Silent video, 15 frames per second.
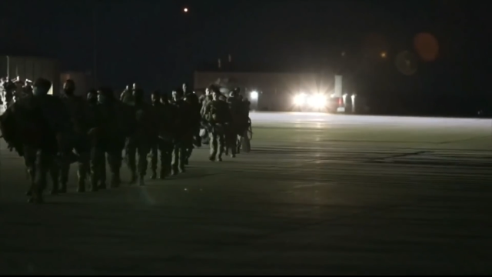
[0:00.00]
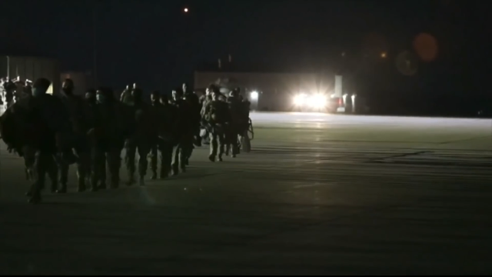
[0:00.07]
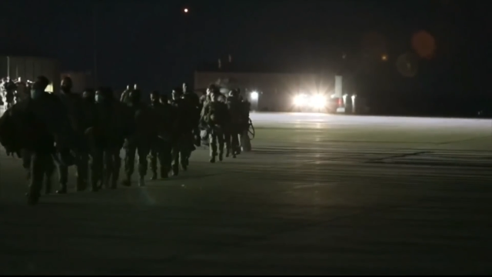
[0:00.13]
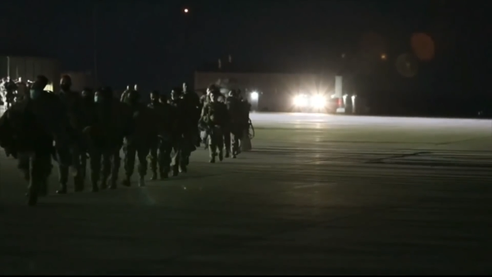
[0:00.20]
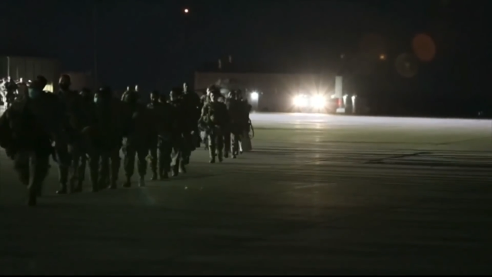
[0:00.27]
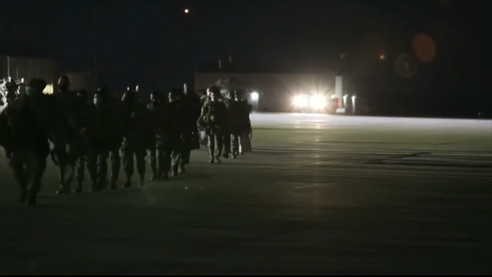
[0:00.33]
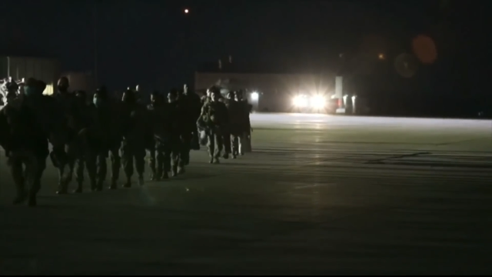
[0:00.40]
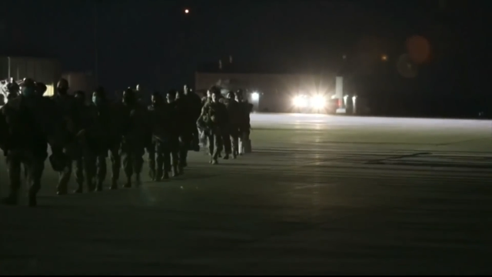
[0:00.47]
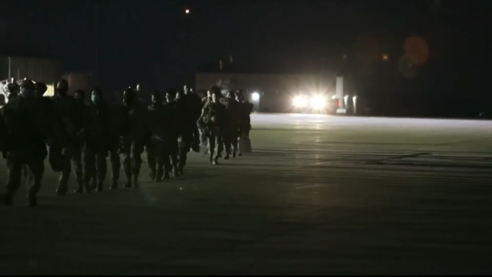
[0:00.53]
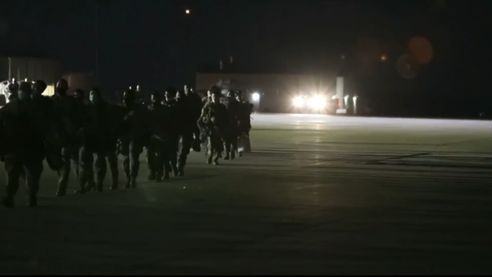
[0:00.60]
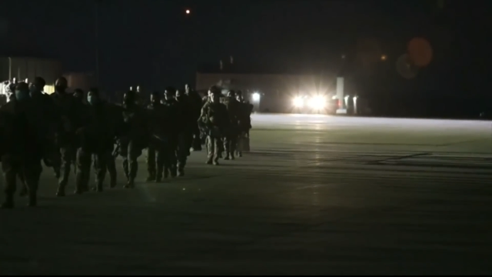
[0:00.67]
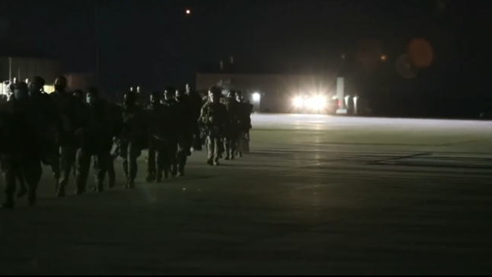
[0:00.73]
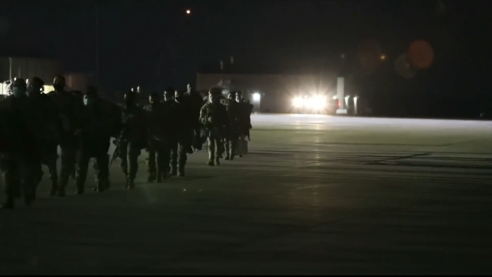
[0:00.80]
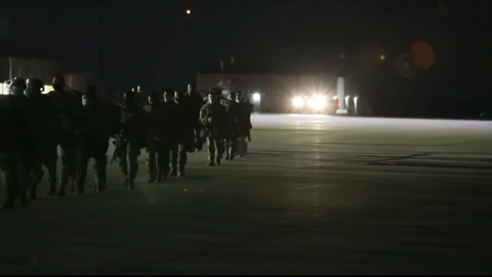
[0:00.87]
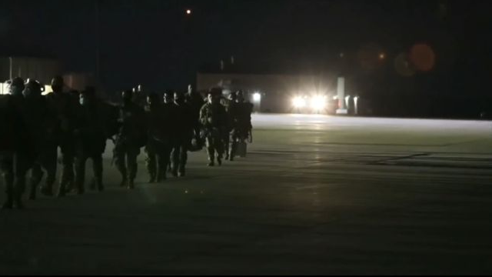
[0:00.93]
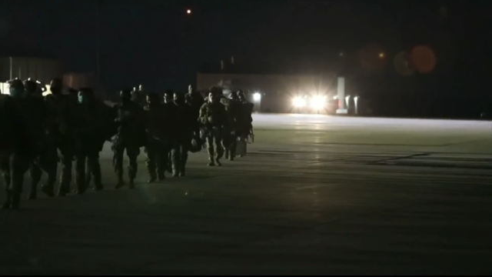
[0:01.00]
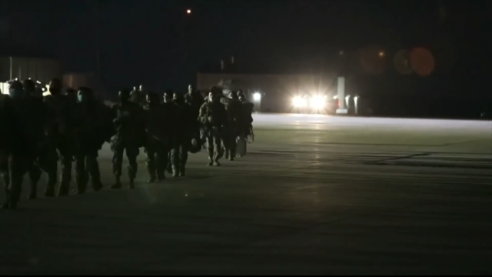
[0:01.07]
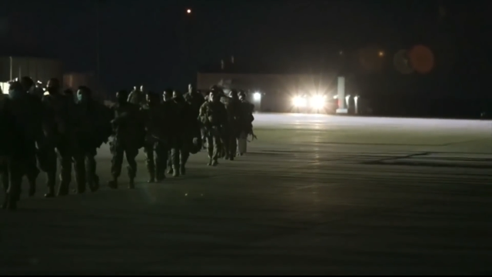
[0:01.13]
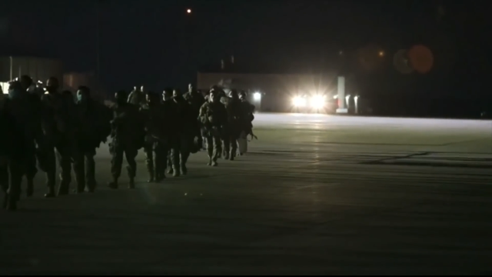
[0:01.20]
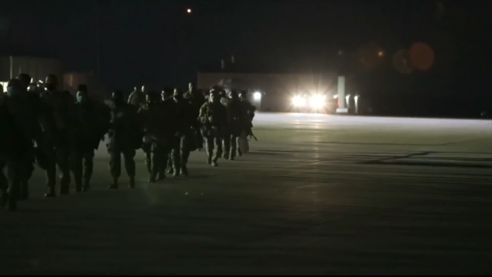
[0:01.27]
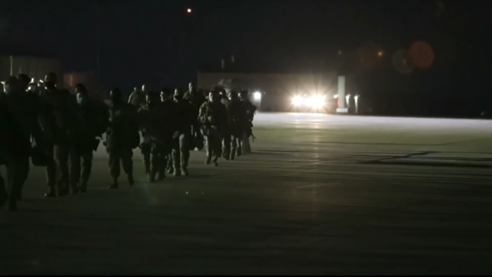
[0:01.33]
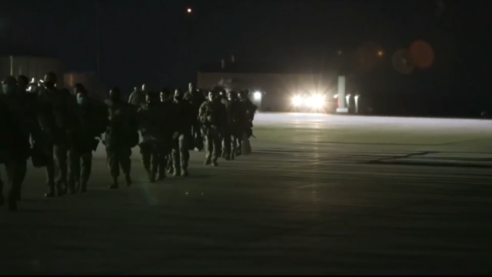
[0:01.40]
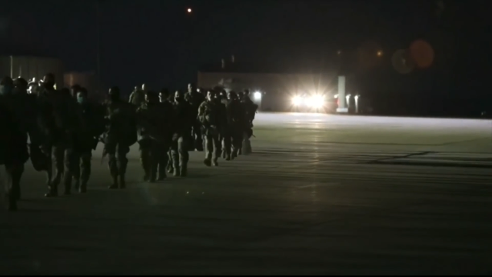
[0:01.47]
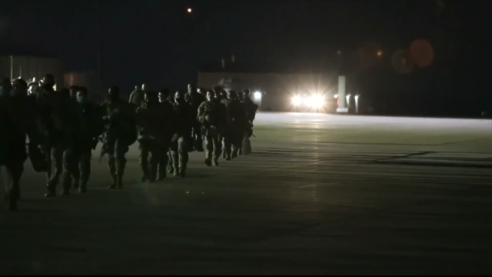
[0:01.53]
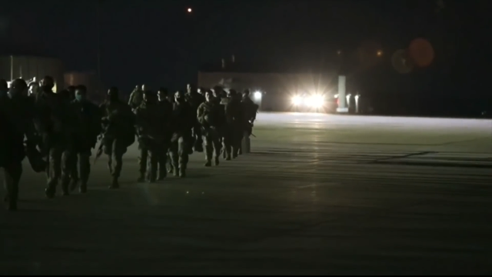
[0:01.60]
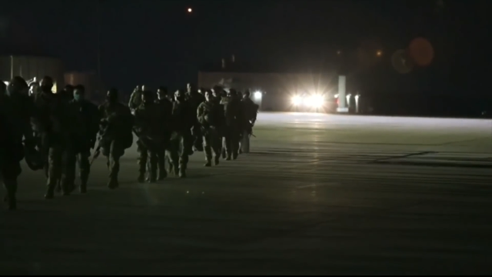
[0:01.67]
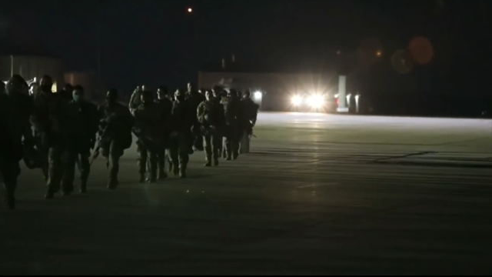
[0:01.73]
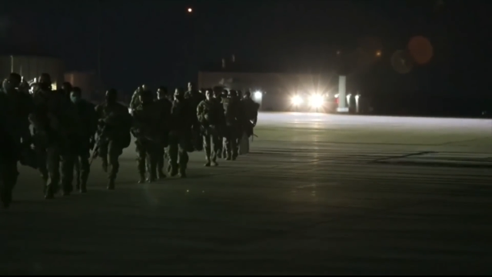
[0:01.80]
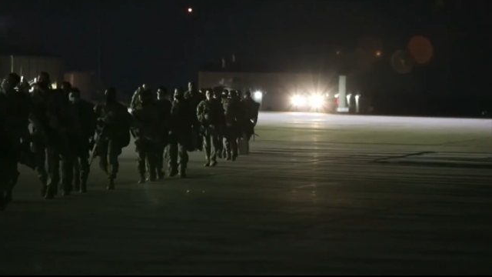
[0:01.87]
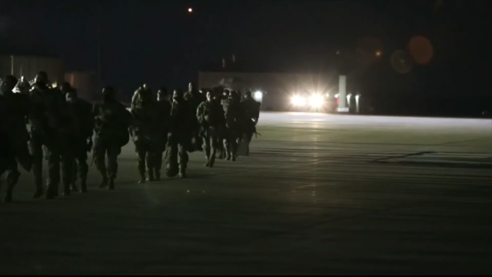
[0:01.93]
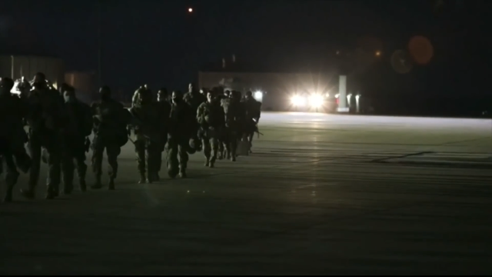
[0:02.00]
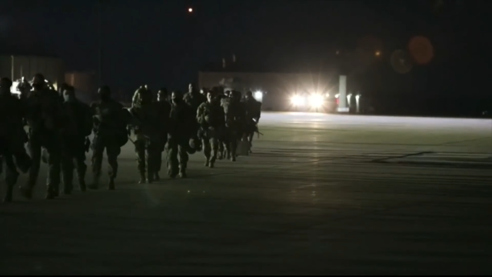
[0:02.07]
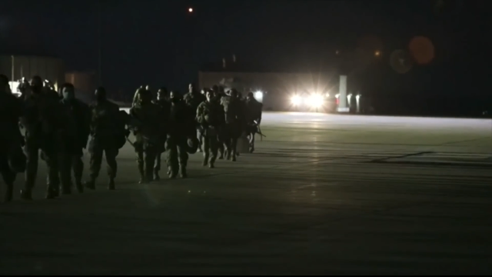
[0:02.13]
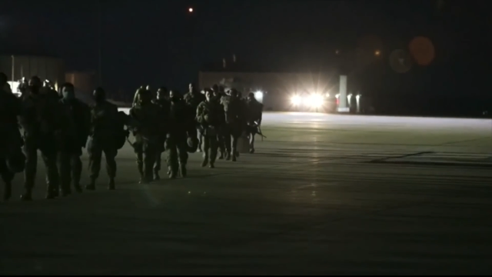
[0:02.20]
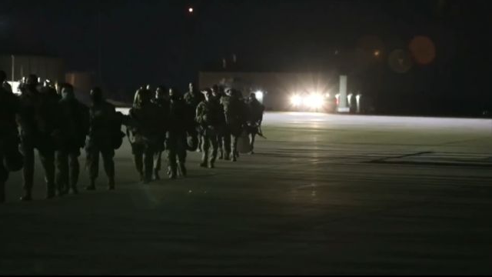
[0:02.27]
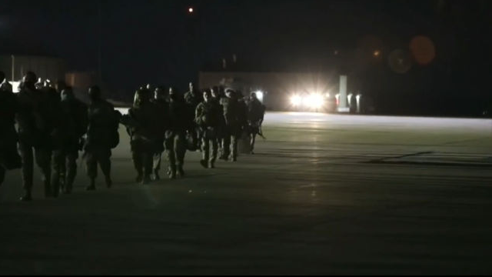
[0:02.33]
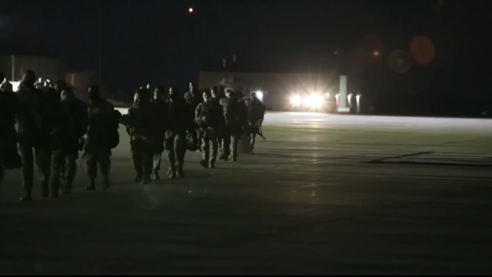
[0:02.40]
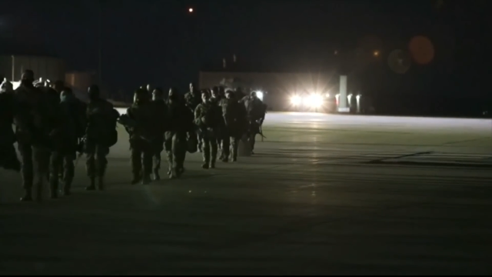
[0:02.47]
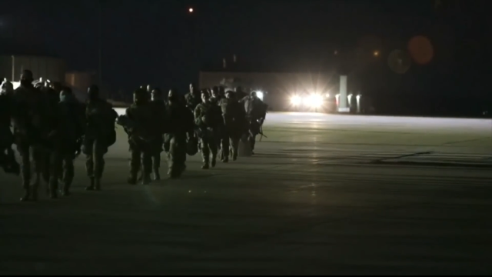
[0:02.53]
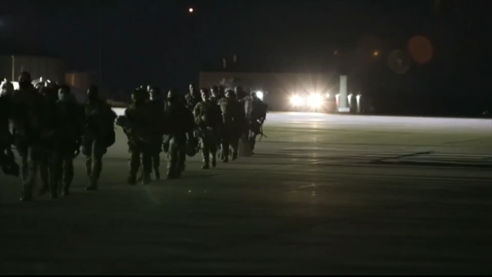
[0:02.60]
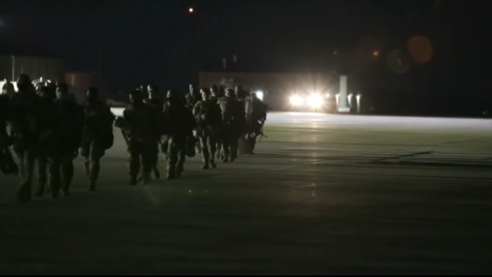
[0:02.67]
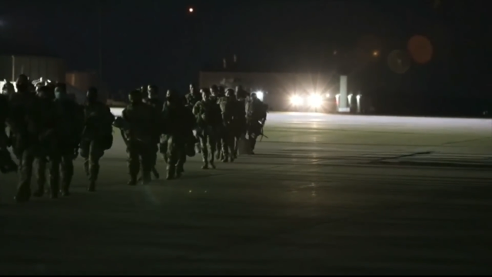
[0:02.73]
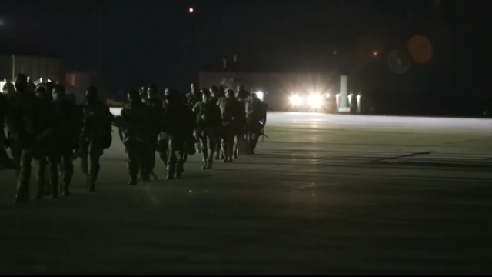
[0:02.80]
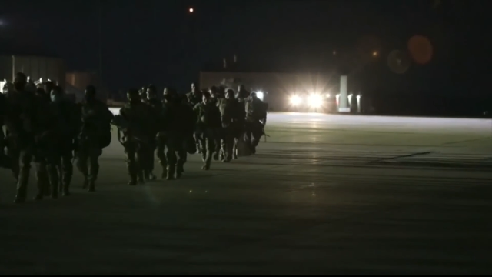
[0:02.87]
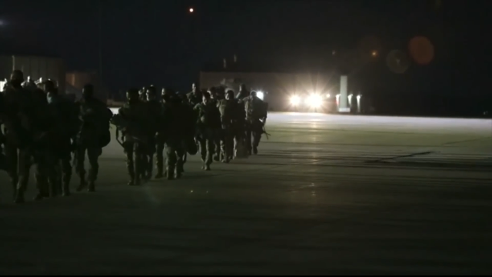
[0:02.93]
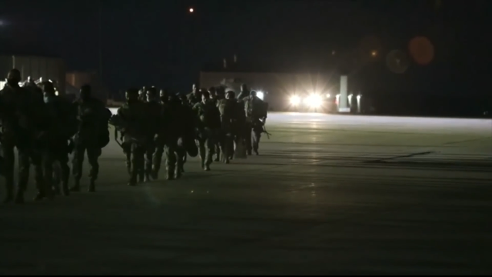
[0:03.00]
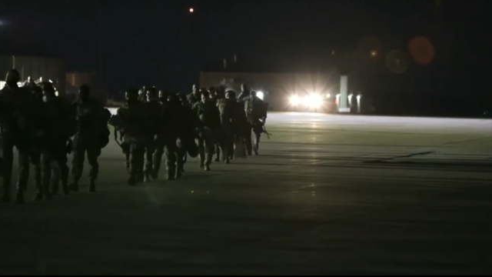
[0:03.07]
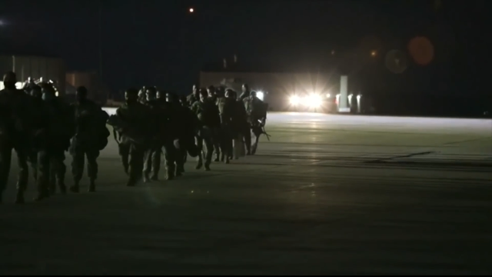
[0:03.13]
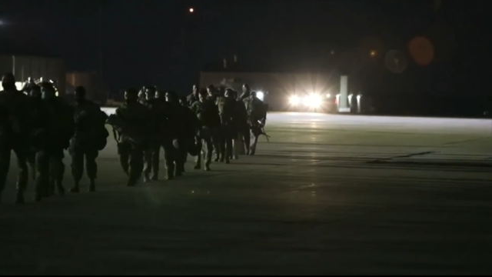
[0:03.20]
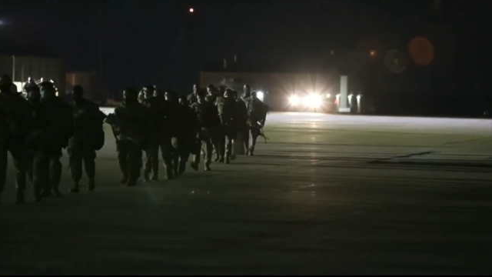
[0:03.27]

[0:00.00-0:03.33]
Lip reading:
(no speaker visible)